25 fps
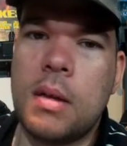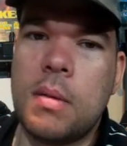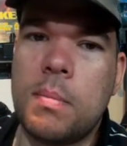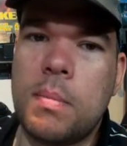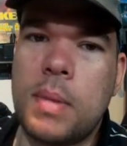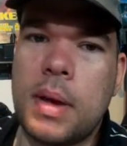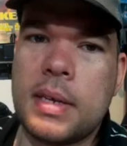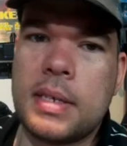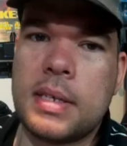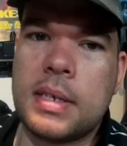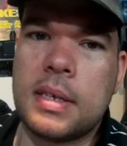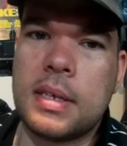
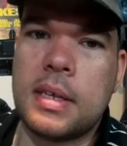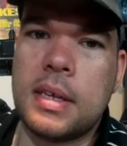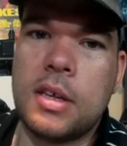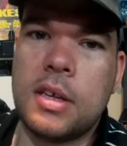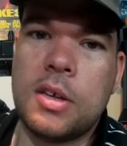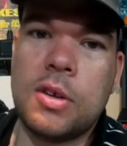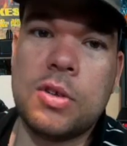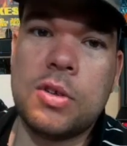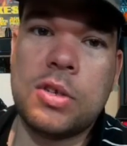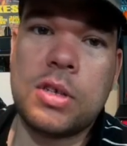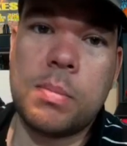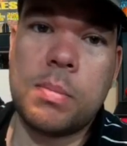basically
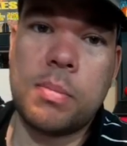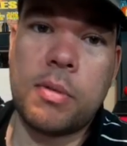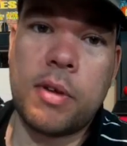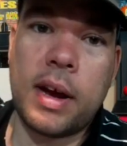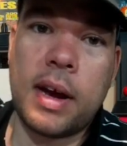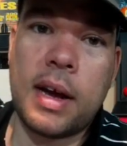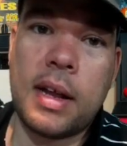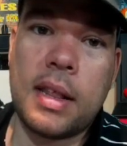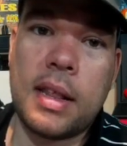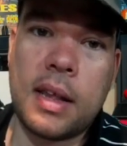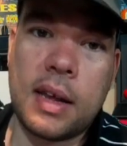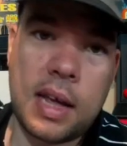use the
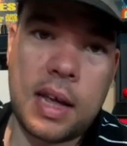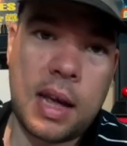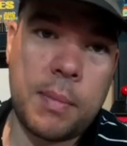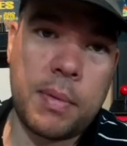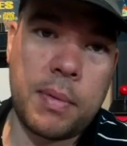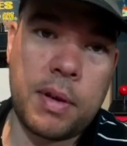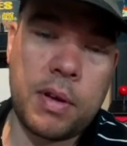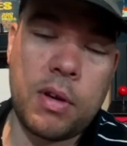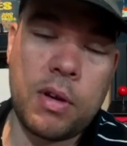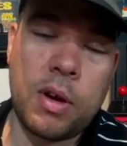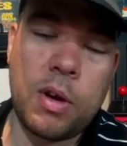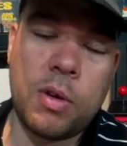brand, the
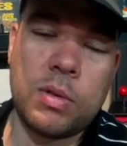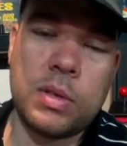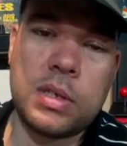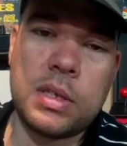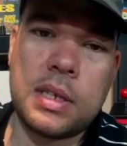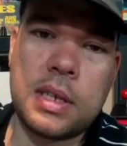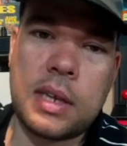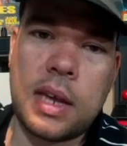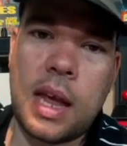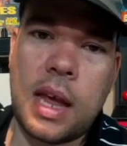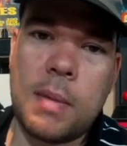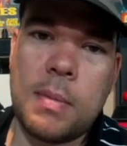company who owns
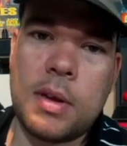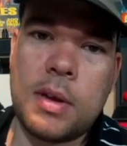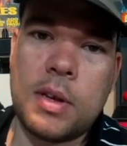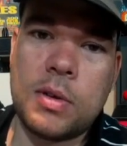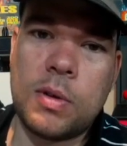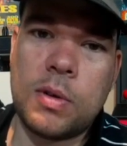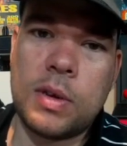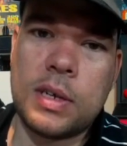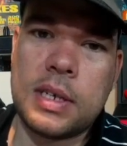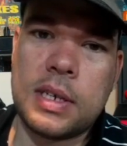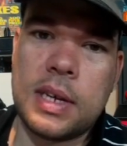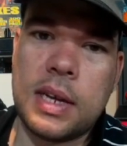KB
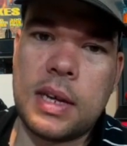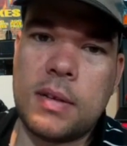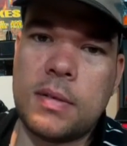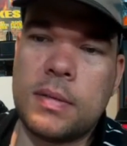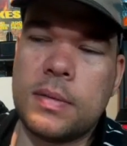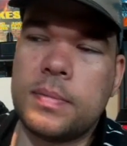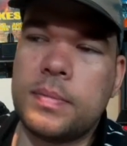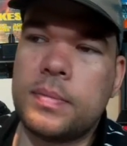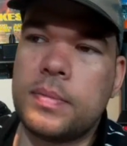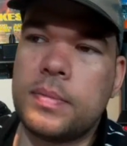Toys now.